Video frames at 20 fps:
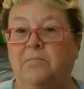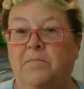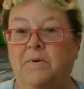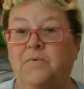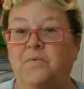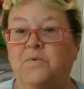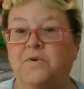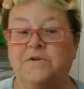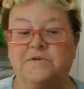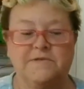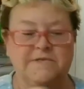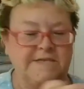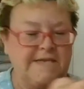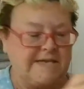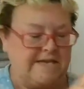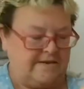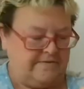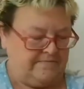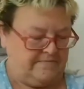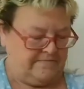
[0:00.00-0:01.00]
But we'll
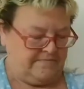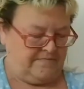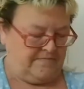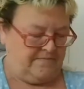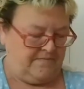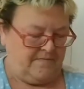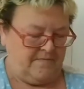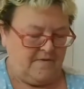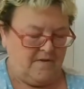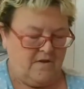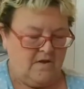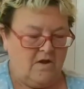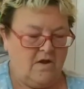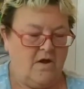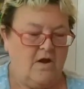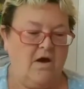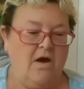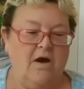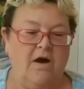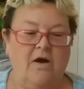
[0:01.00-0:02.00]
see.
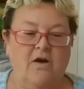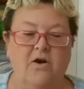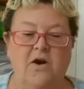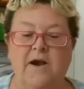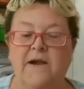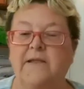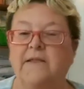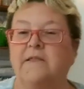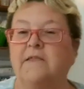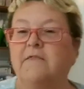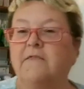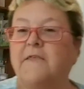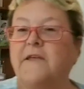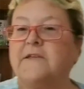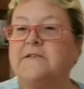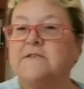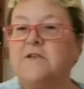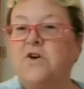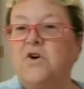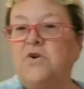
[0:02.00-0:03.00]
All right,
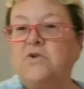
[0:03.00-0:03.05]
that's